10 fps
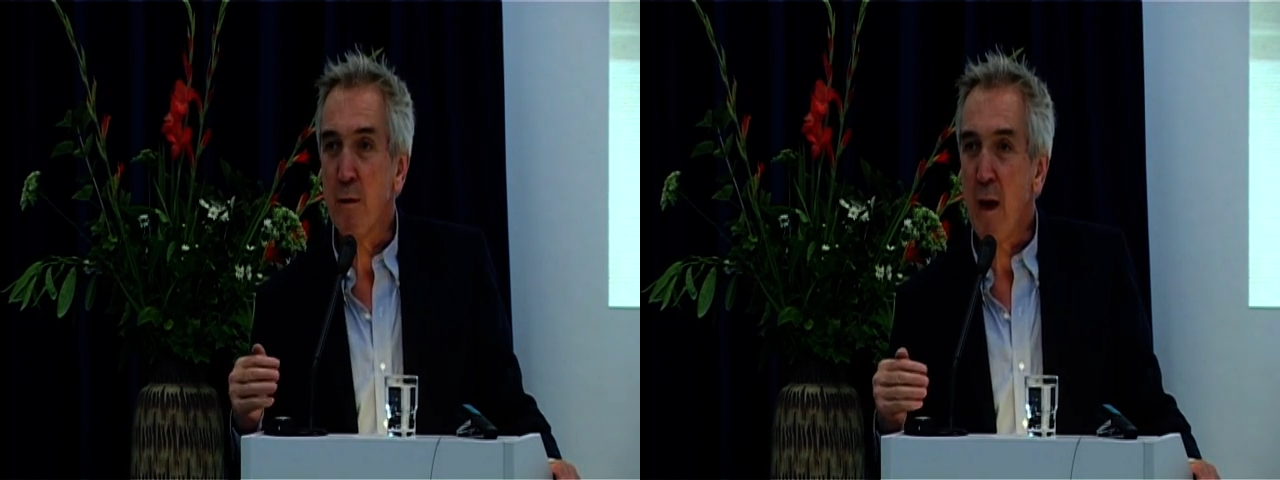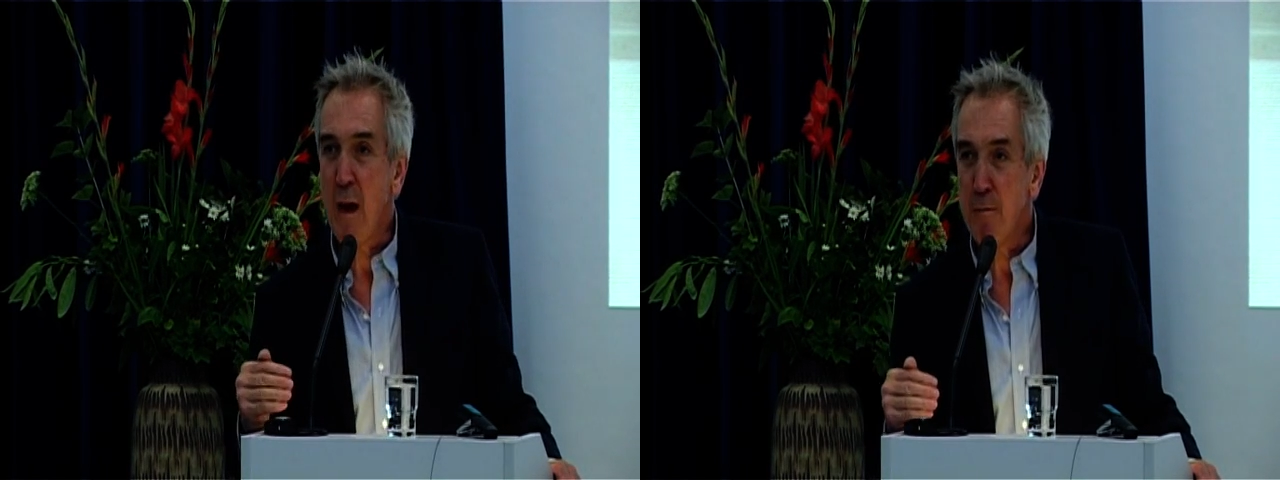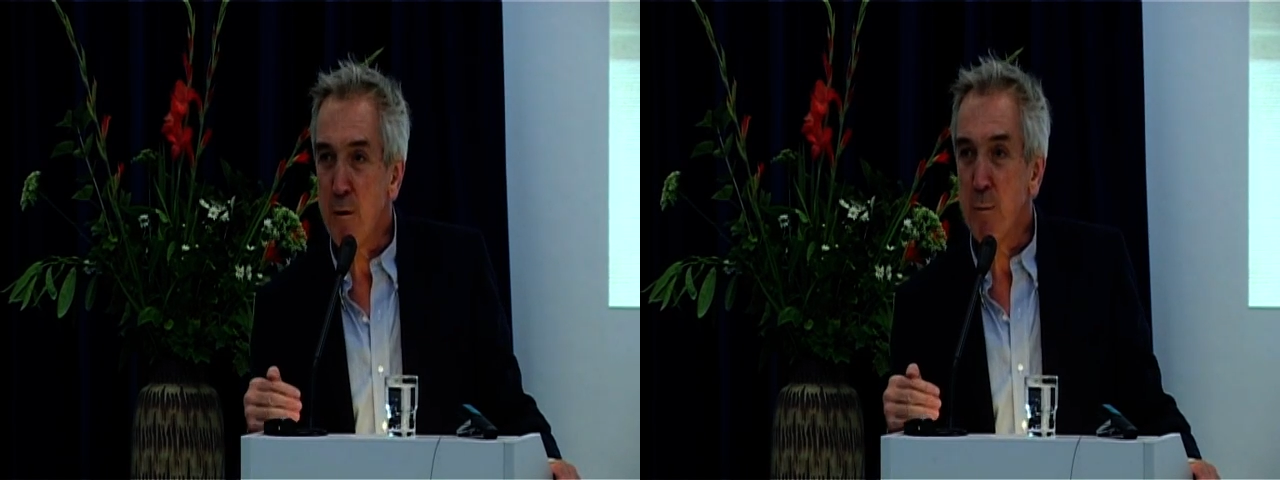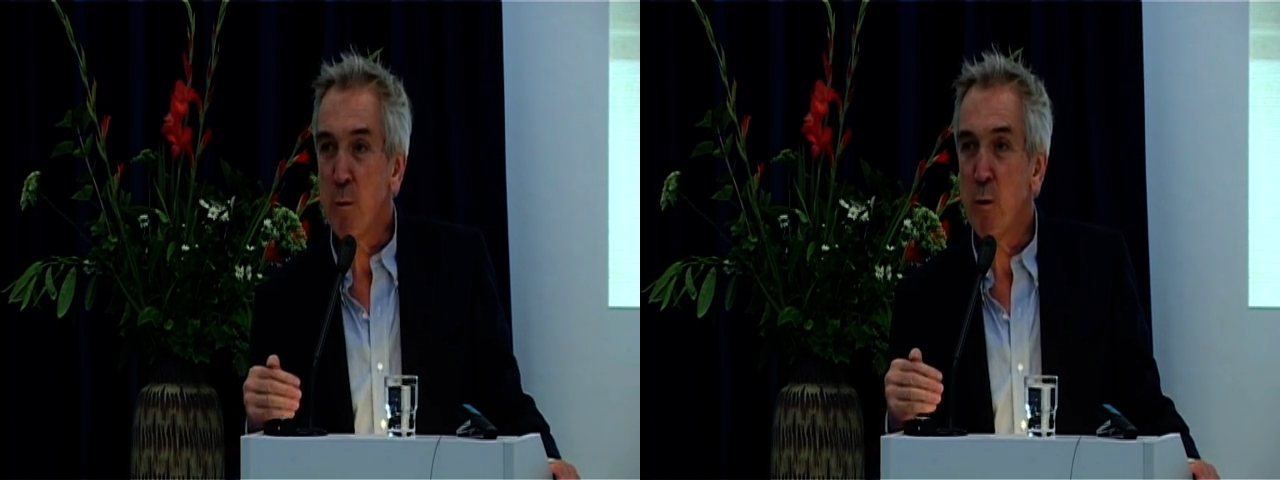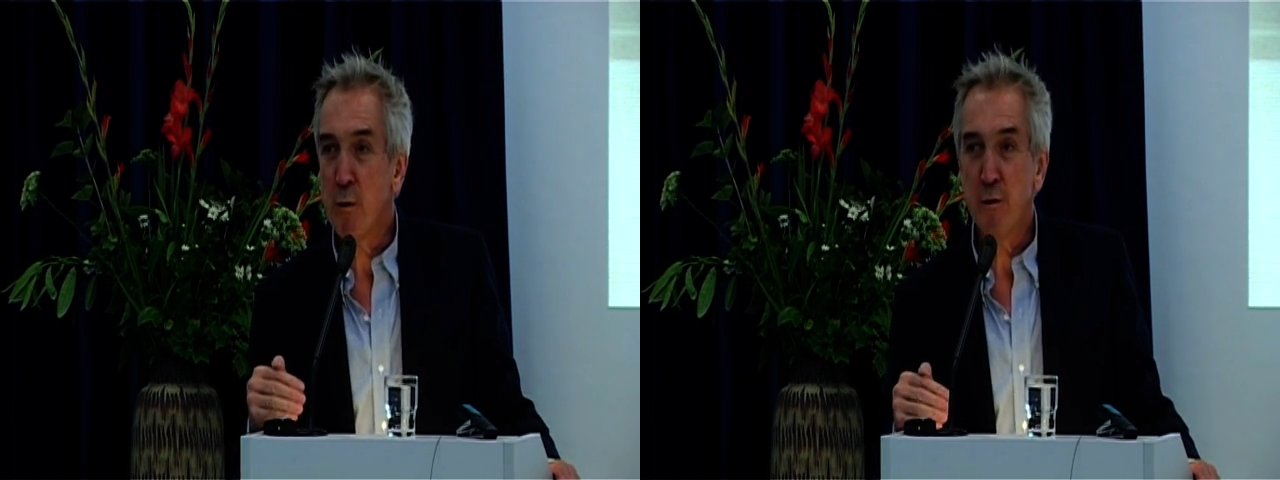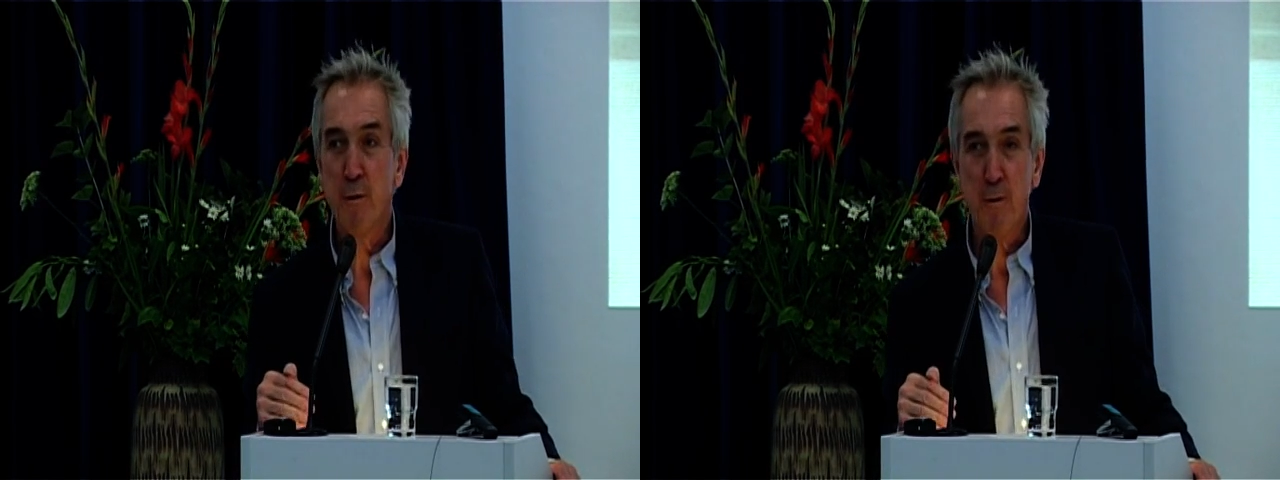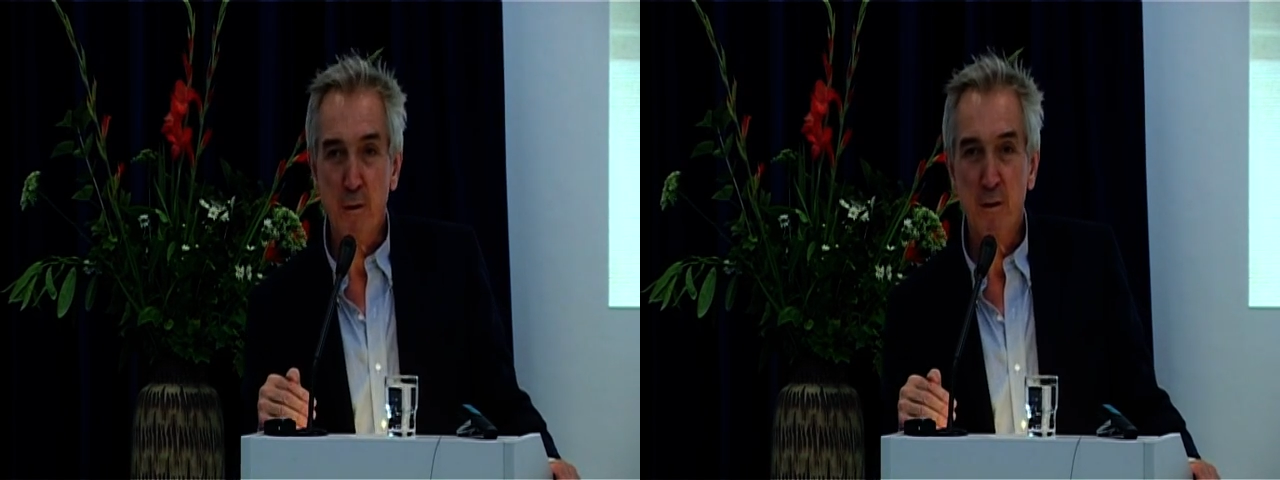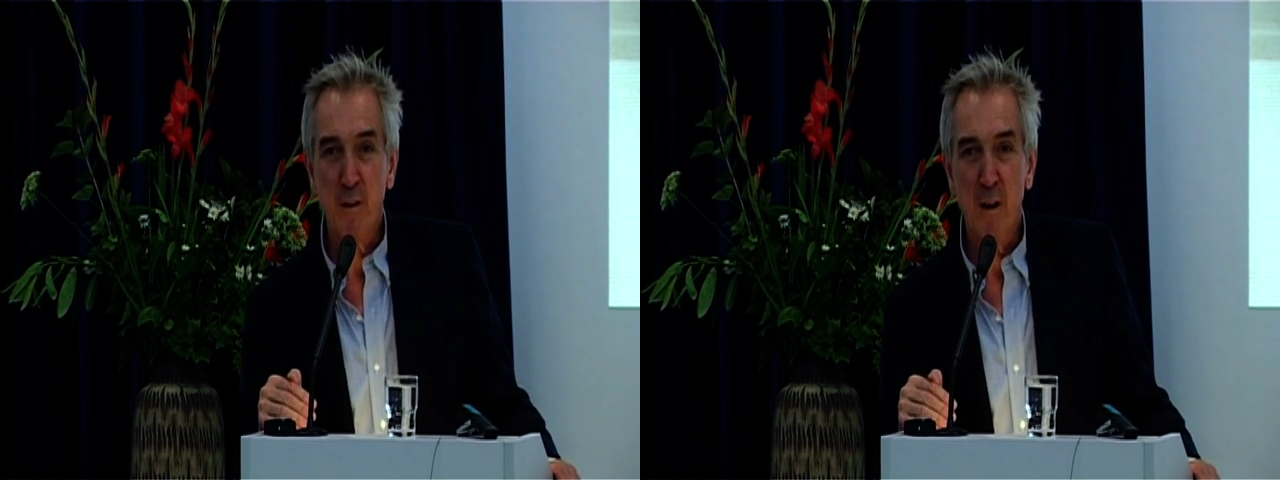with ever more
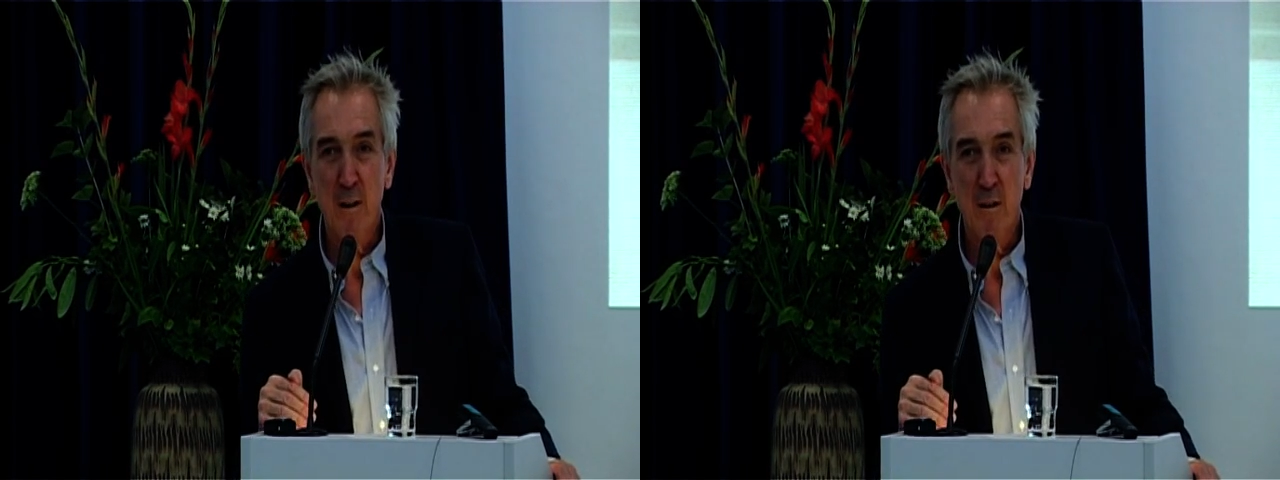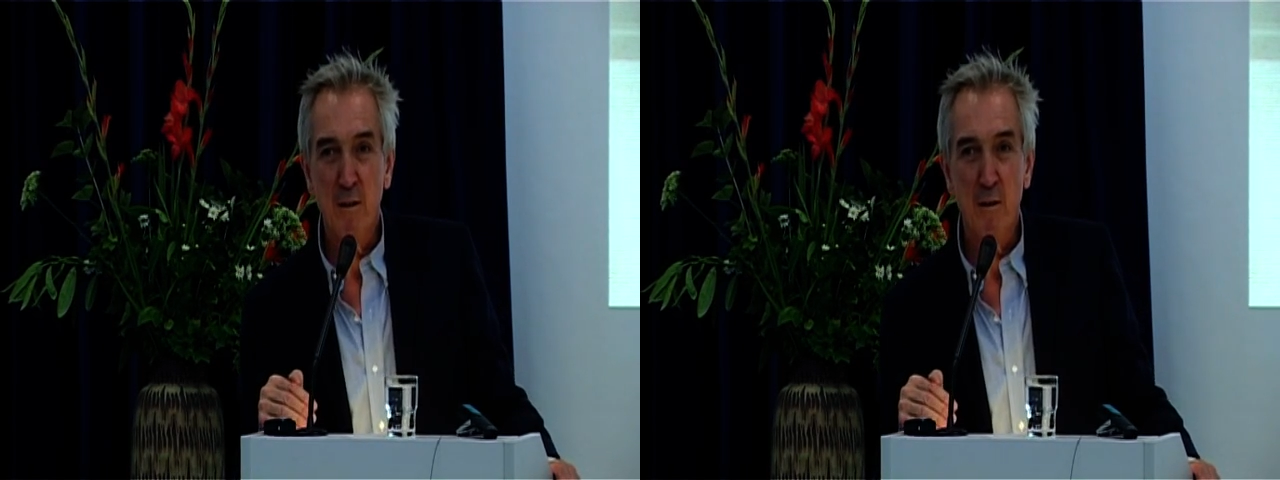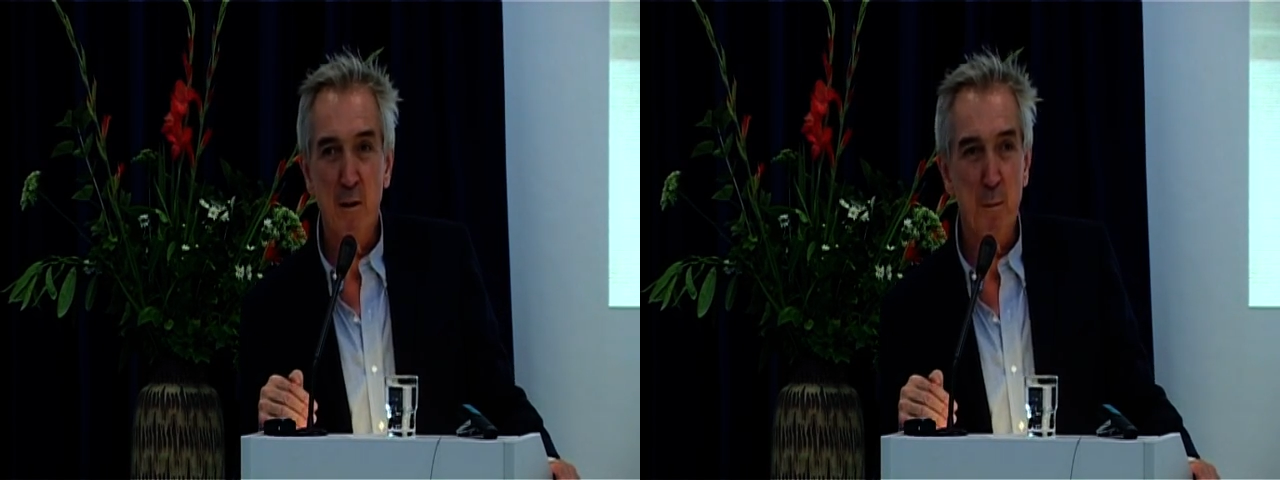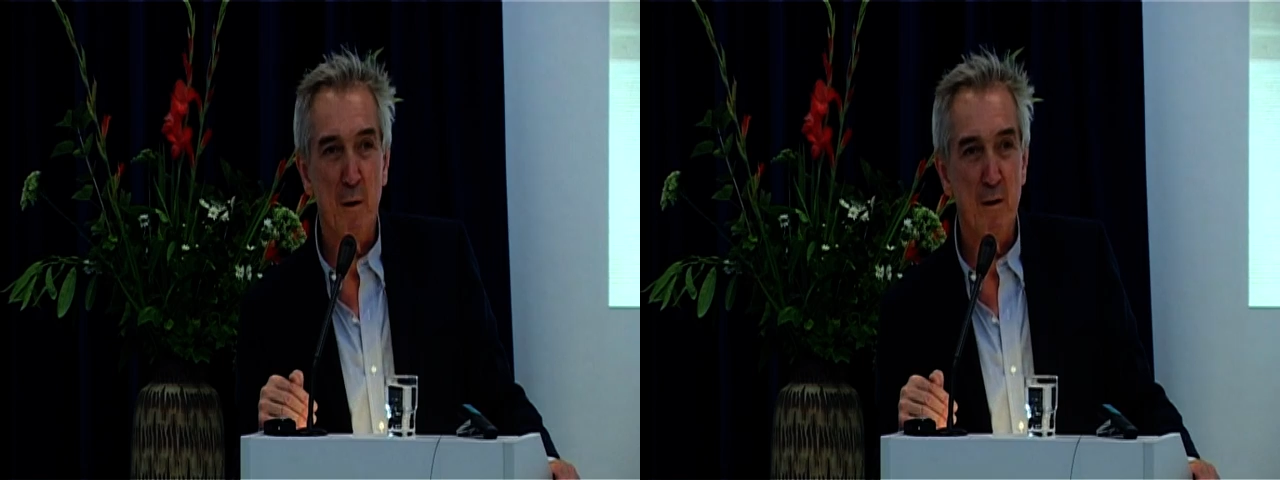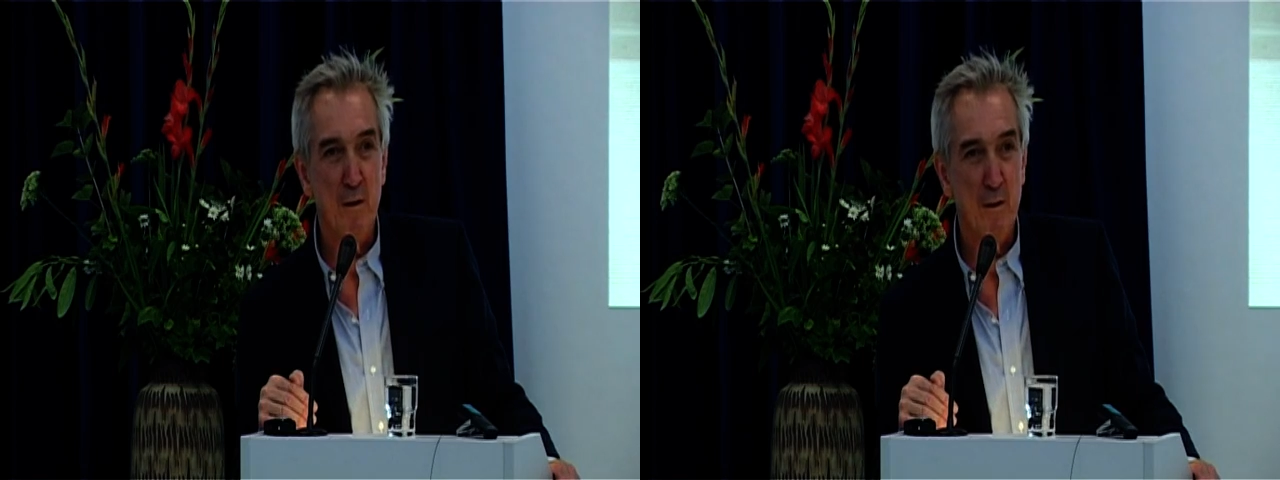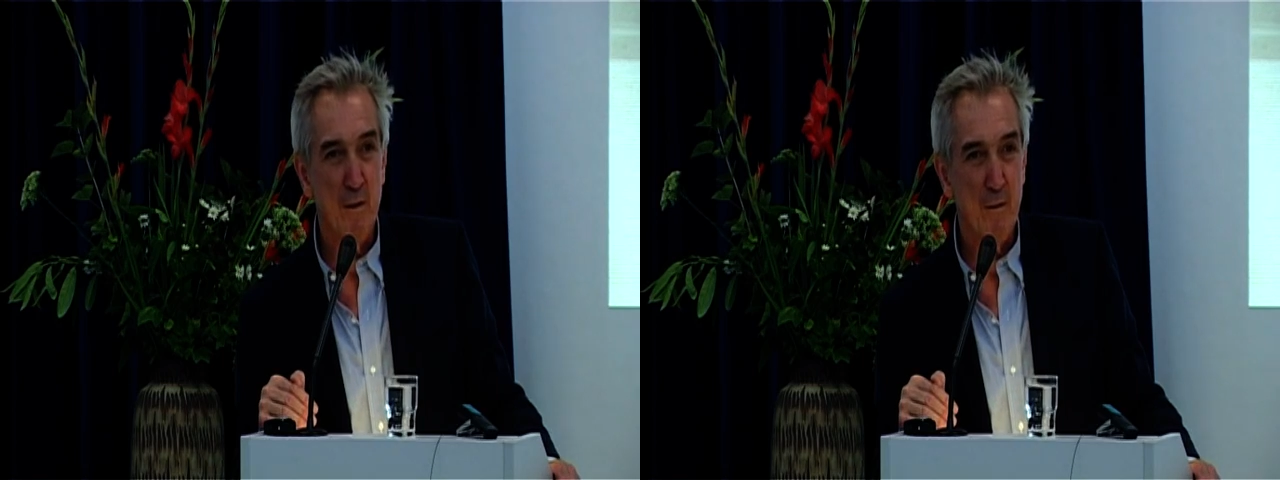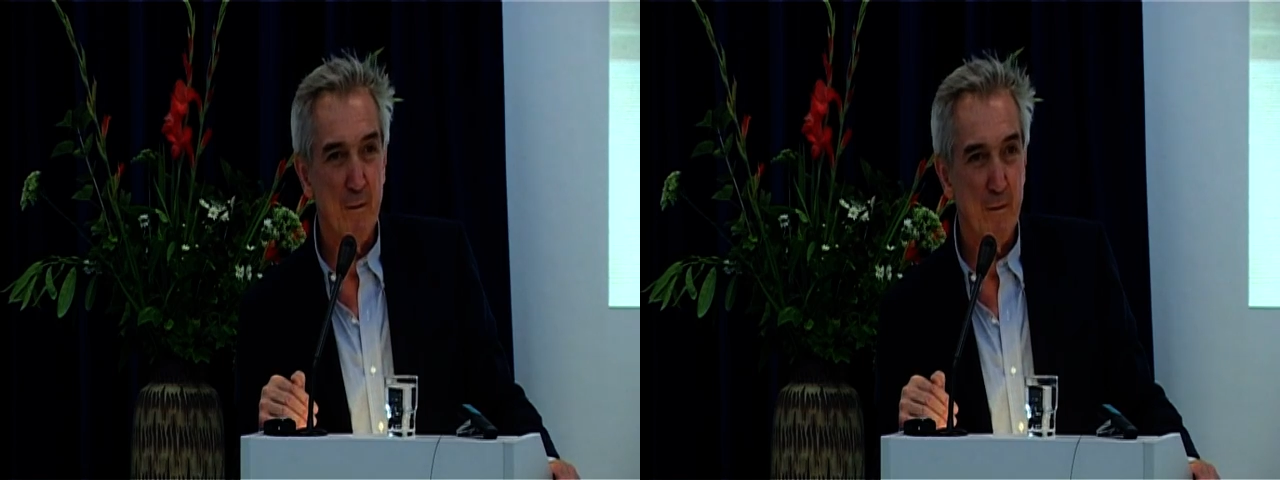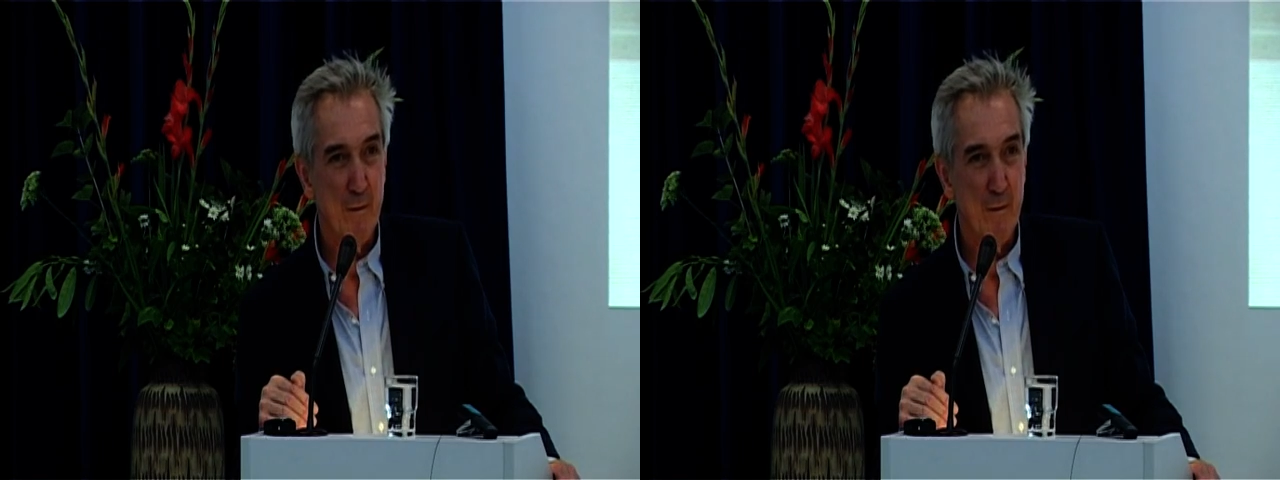sophisticated treatments.